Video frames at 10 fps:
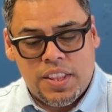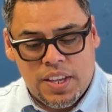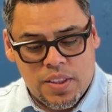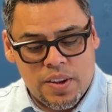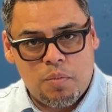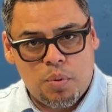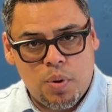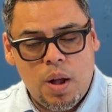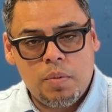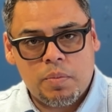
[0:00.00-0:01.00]
The other
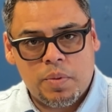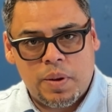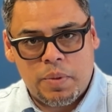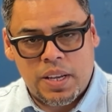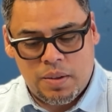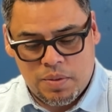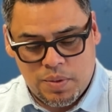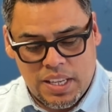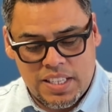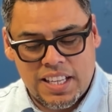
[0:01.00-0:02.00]
problem becomes
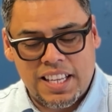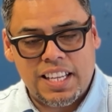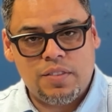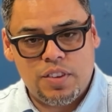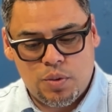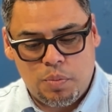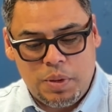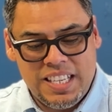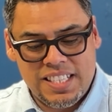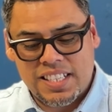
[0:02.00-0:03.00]
when they take the individual
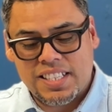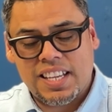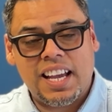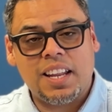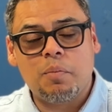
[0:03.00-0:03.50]
pieces and kind of